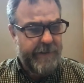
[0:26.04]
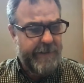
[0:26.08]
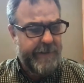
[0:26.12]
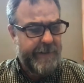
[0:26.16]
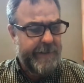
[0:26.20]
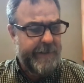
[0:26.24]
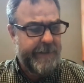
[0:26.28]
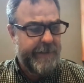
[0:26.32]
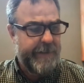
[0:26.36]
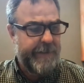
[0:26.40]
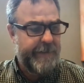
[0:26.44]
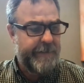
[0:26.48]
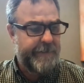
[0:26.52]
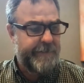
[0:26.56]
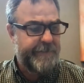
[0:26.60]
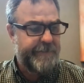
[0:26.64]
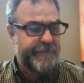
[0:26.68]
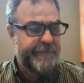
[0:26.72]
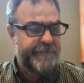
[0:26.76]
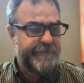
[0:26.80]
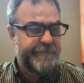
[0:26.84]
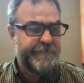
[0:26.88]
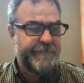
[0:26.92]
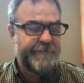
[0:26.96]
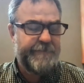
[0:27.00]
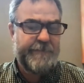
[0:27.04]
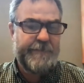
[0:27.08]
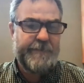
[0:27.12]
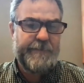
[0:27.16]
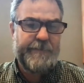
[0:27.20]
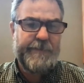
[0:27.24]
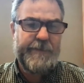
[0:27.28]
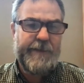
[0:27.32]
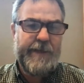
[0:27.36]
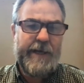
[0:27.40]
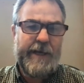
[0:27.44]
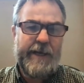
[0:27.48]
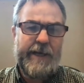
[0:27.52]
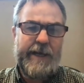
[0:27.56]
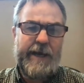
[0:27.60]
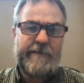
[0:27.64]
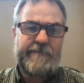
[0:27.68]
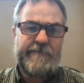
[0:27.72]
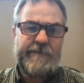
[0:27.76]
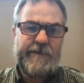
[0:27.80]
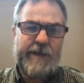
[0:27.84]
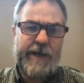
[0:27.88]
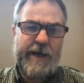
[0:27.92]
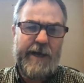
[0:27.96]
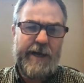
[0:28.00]
Then
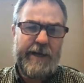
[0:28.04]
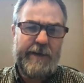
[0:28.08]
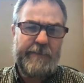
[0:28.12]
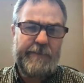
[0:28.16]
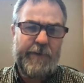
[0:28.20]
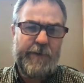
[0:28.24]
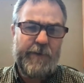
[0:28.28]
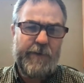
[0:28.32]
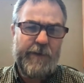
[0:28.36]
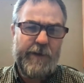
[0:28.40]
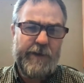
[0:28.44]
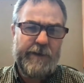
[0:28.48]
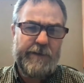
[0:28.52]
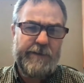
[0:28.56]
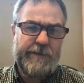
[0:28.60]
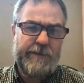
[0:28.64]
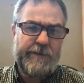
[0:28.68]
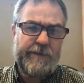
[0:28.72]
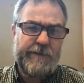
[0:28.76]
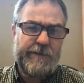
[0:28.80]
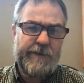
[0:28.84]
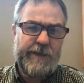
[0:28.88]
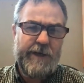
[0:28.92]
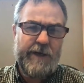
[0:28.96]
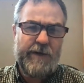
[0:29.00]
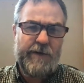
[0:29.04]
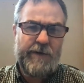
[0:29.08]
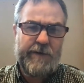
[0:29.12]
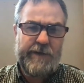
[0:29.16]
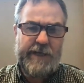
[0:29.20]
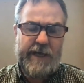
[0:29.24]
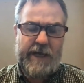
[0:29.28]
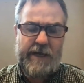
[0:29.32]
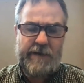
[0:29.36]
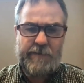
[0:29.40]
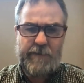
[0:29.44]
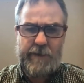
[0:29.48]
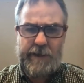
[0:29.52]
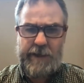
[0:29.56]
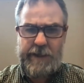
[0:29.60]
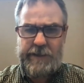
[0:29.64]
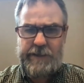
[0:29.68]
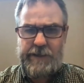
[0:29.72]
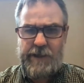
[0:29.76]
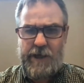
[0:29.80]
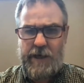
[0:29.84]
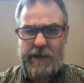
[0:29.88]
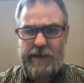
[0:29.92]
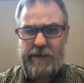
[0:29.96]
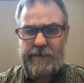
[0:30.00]
after that, I'm going to narrow it down. We're going
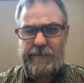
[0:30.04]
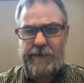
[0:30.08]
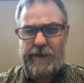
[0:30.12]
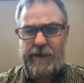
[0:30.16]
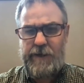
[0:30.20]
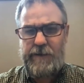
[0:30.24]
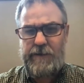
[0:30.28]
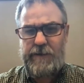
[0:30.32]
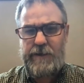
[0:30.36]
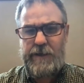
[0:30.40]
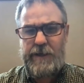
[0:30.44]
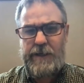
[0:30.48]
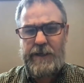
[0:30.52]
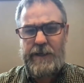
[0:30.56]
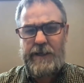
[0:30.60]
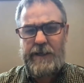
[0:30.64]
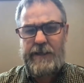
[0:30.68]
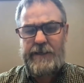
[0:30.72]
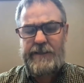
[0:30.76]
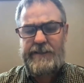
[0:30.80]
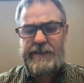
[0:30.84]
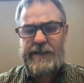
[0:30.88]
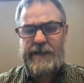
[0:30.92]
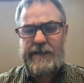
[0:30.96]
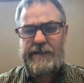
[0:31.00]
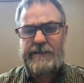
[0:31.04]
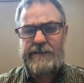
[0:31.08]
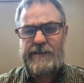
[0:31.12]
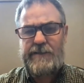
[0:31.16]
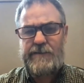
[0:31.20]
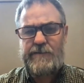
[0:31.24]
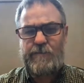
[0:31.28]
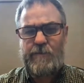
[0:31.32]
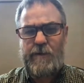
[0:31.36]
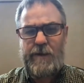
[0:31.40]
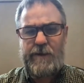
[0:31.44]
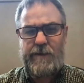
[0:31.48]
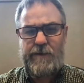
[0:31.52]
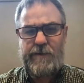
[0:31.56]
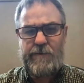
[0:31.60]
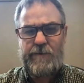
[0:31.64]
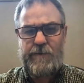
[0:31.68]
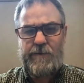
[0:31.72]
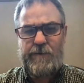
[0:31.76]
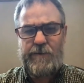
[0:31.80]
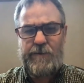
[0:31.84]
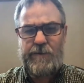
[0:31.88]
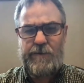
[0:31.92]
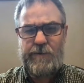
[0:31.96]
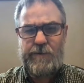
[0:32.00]
to talk about Genesis 1
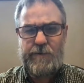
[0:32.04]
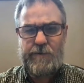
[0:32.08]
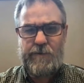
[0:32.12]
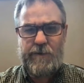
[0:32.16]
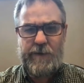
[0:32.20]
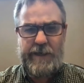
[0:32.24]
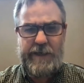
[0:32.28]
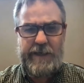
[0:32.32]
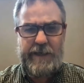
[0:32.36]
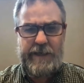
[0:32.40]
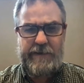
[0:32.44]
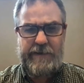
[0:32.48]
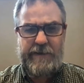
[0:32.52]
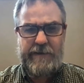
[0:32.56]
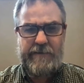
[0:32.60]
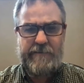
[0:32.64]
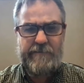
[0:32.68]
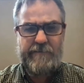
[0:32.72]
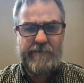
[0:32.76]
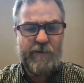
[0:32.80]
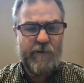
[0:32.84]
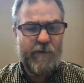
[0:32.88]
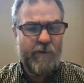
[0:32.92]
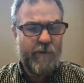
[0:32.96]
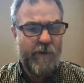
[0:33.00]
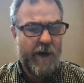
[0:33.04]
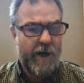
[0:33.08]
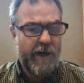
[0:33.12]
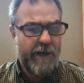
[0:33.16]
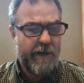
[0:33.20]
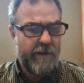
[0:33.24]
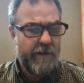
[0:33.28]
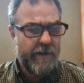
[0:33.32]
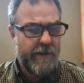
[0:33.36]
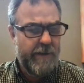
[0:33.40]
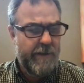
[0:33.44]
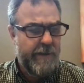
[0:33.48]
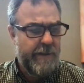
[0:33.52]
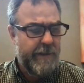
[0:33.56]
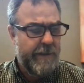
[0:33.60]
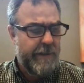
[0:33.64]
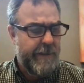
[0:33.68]
through 3 for a while.